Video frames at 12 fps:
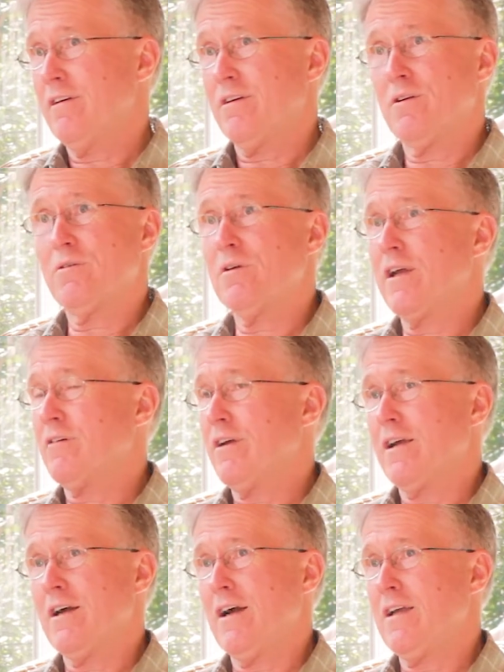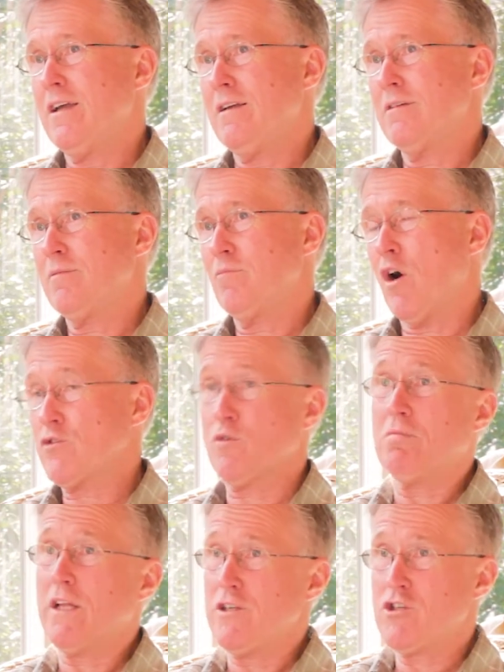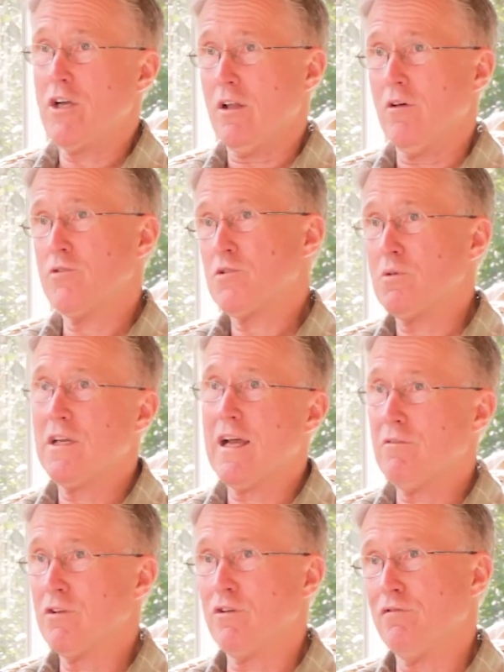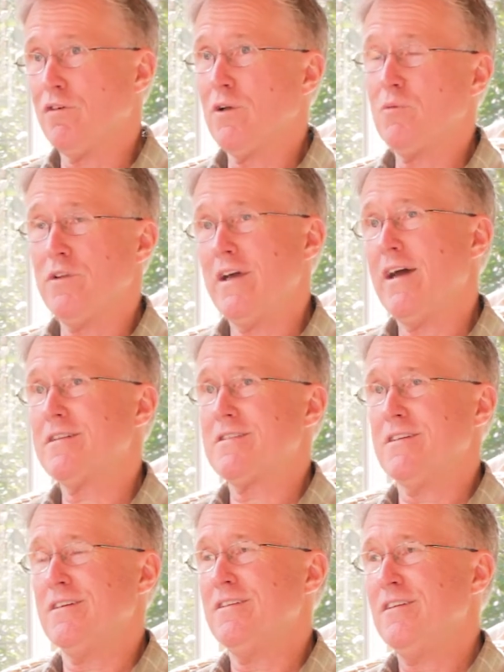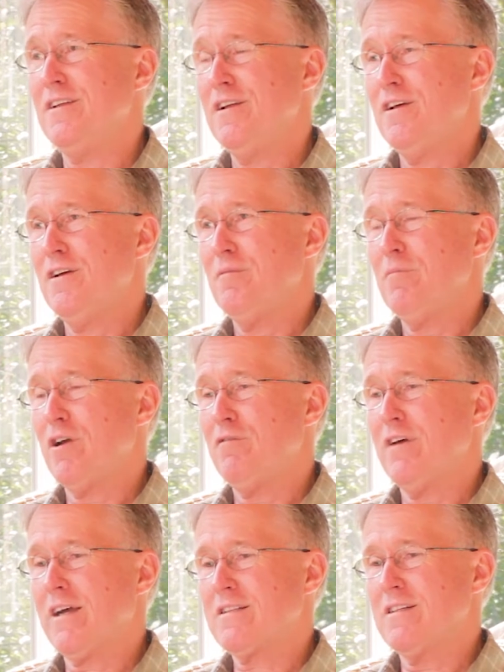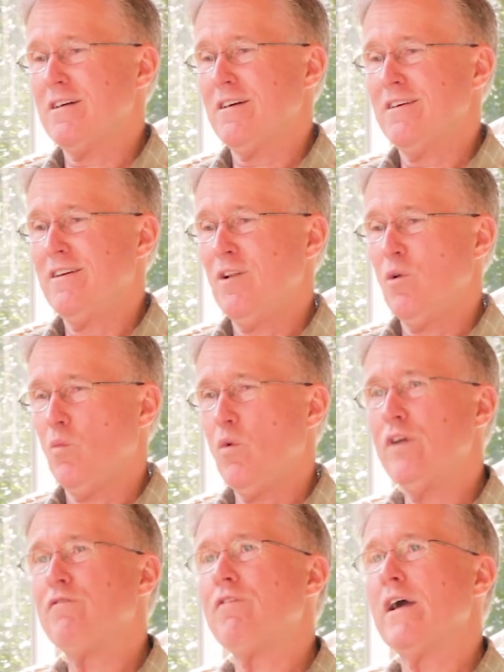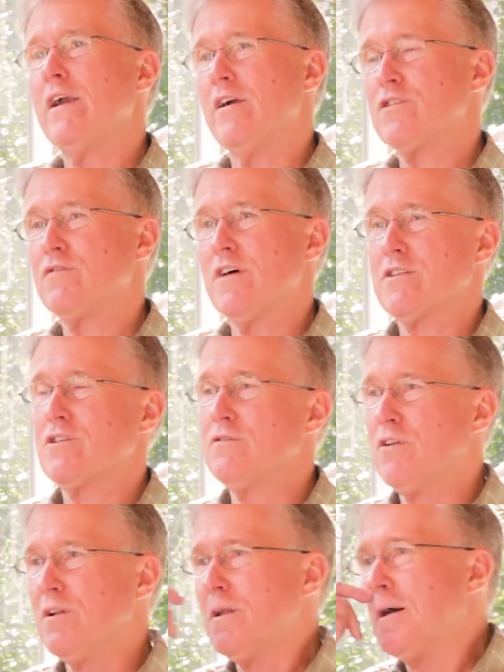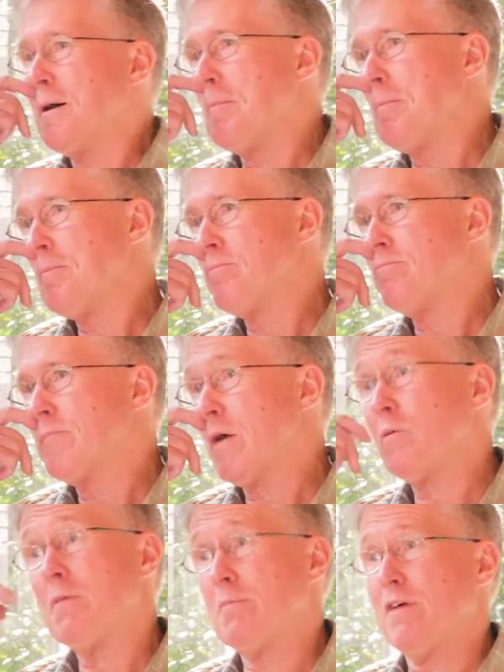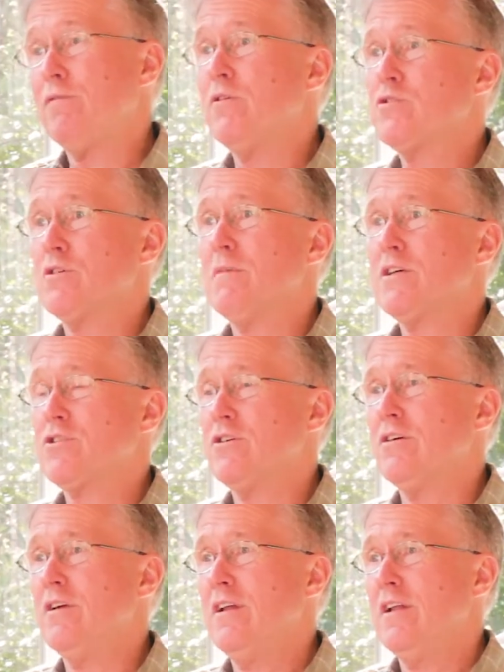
great guy. He also played cello, so we had a little fun with that. Matter of fact, one Fine Arts Festival, that would have been my first semester.